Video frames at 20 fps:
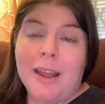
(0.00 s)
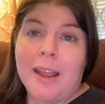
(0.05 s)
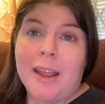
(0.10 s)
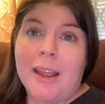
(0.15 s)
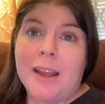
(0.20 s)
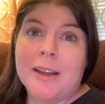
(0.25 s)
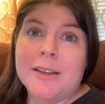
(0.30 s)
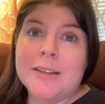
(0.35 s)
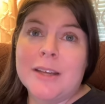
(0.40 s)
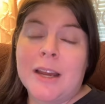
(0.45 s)

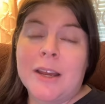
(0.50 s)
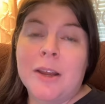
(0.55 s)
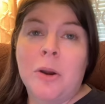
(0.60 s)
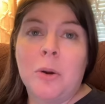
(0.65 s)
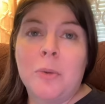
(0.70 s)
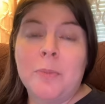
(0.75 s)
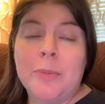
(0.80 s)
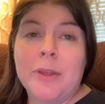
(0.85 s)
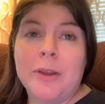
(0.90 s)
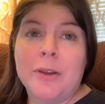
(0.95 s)
And I
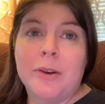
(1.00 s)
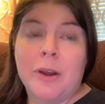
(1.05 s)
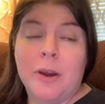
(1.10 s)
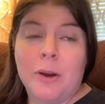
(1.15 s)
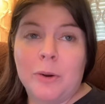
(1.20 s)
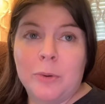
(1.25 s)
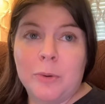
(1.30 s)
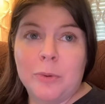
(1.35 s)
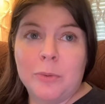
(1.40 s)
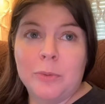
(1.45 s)
hope they
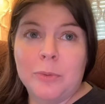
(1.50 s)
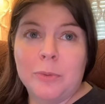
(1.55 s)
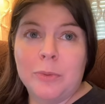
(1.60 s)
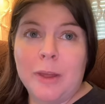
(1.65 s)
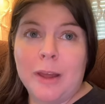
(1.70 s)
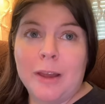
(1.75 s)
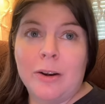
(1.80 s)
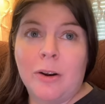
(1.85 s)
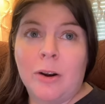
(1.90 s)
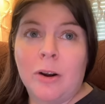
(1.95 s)
know
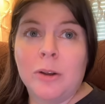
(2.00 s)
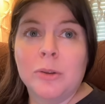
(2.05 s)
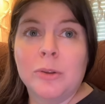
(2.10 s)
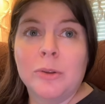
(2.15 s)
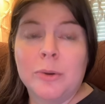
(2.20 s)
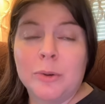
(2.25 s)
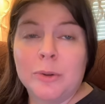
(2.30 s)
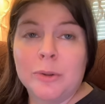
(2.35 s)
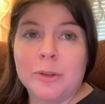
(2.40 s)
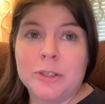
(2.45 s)
that our
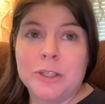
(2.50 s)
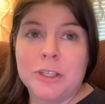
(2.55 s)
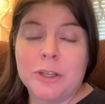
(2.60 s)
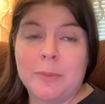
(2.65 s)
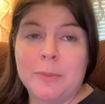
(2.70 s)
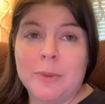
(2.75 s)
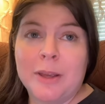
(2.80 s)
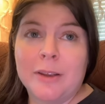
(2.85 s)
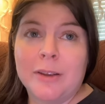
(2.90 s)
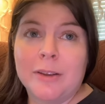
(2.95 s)
Lucula
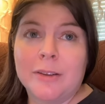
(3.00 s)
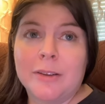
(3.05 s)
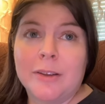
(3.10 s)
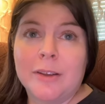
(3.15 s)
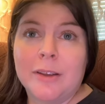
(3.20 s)
shipping